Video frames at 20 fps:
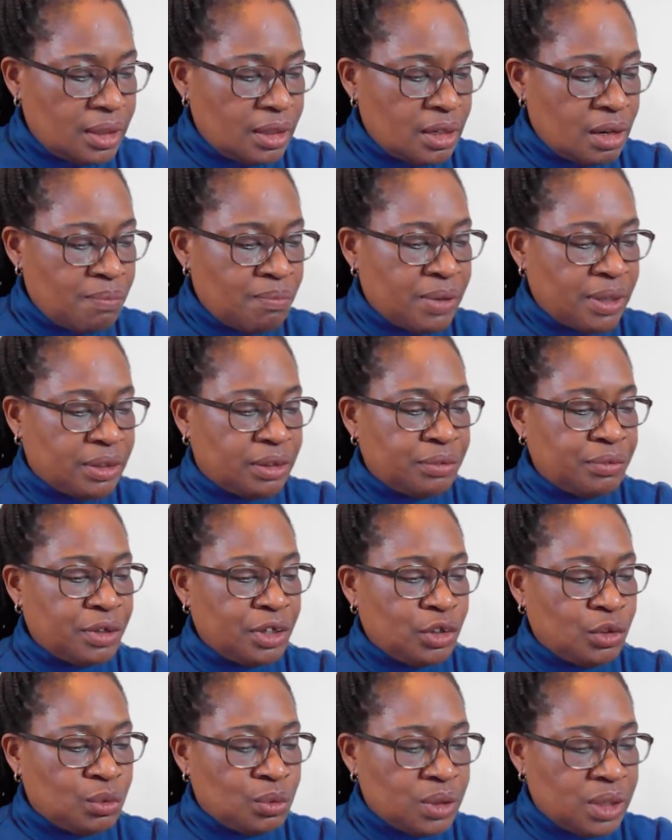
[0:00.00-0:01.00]
Number
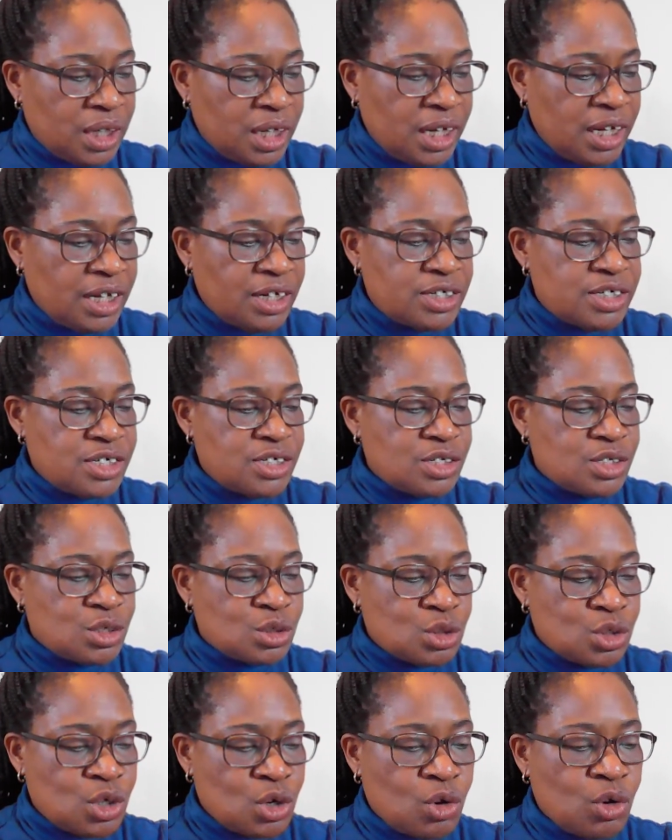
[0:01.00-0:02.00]
three, you need
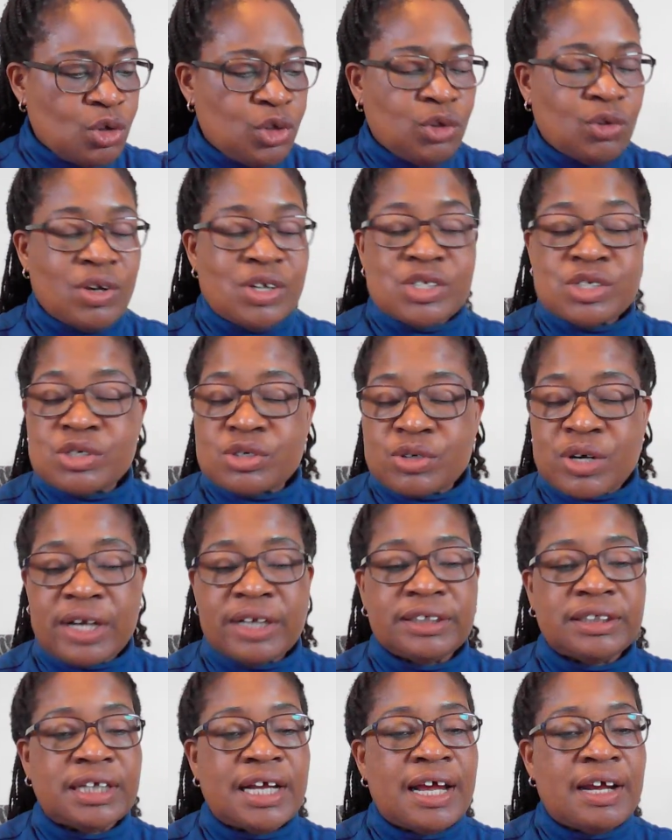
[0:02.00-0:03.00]
to know your
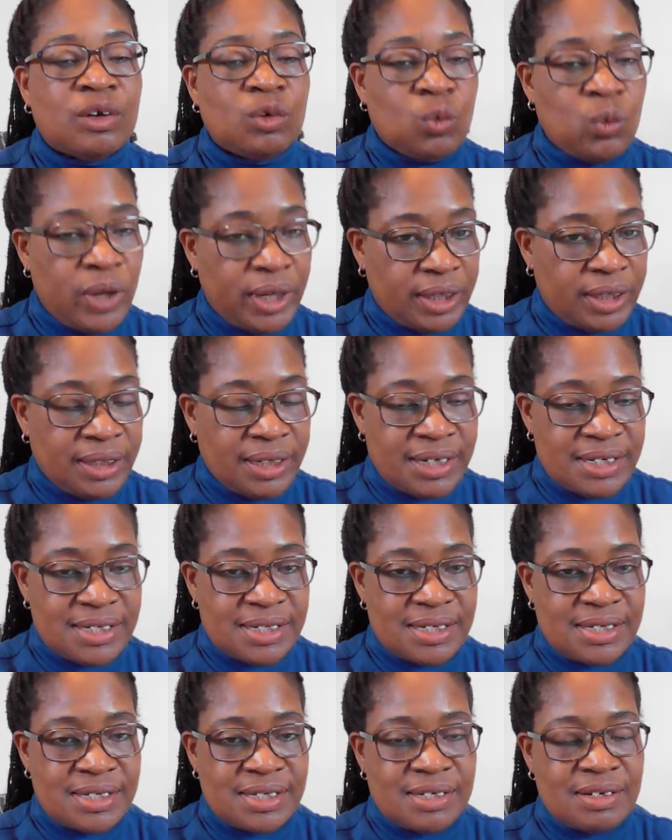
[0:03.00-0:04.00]
strengths and
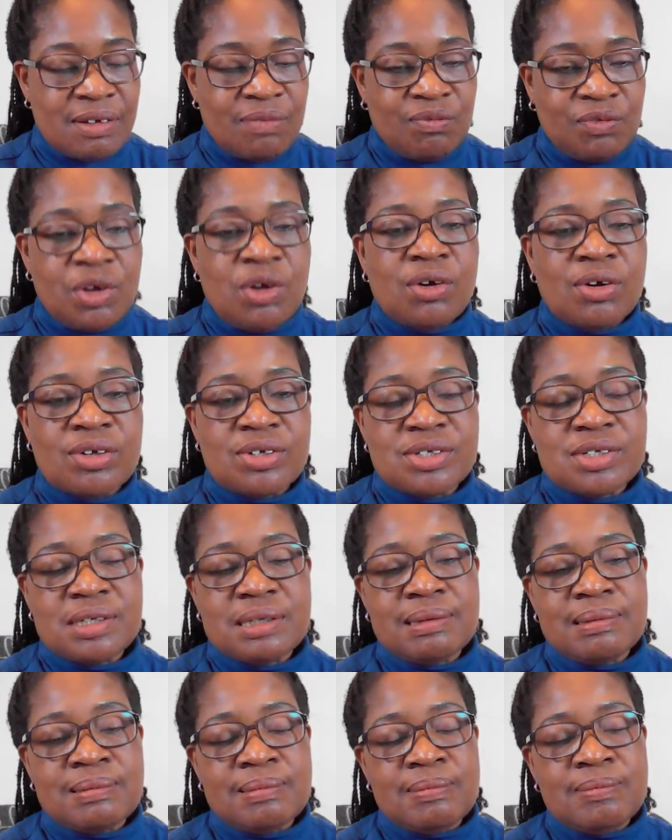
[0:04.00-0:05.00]
weaknesses. Of course,
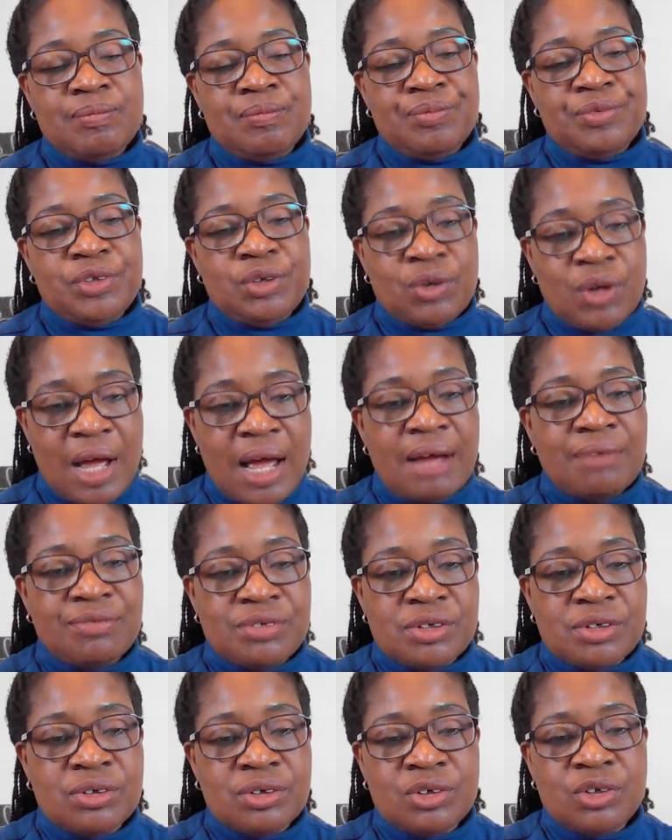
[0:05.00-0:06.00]
you have
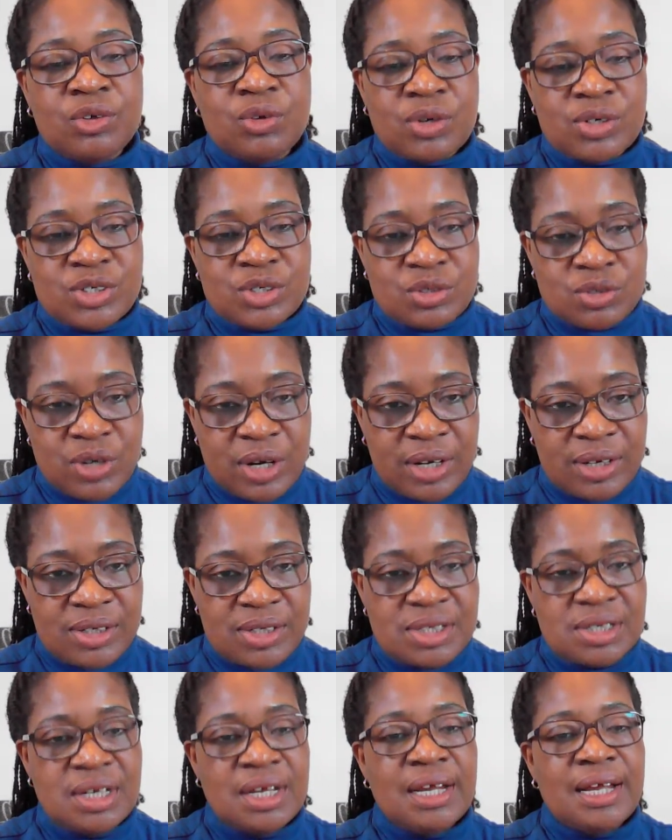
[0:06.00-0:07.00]
to know your
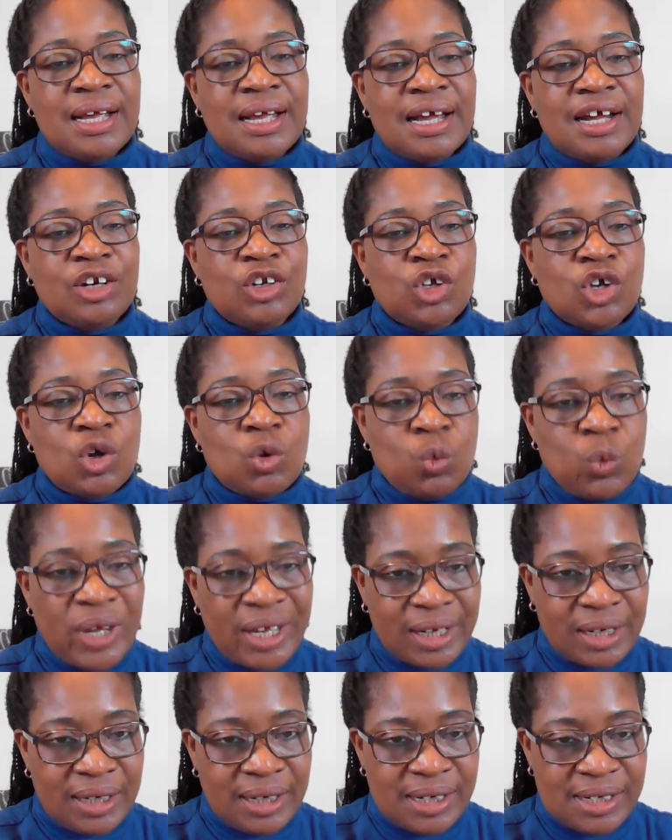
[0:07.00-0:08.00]
strengths and your
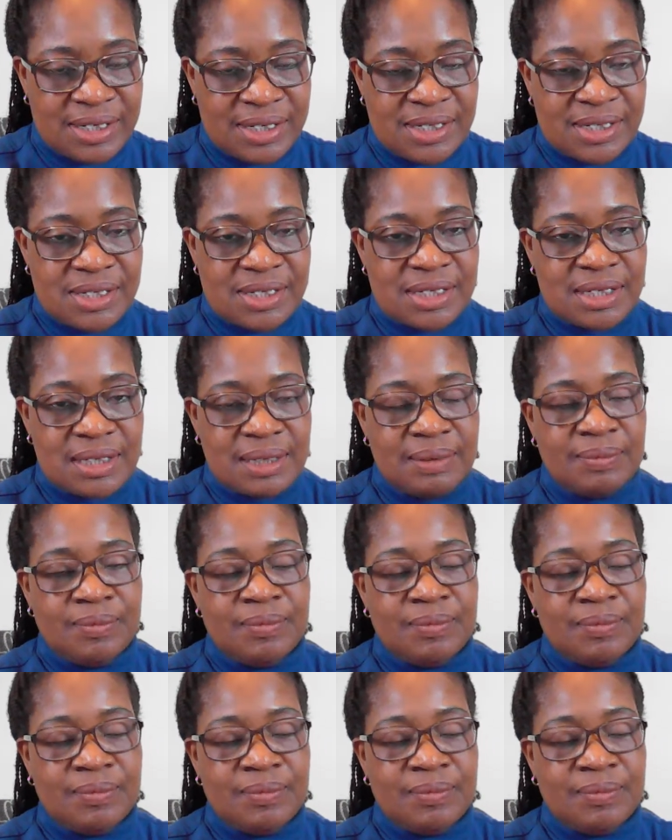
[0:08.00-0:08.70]
weaknesses,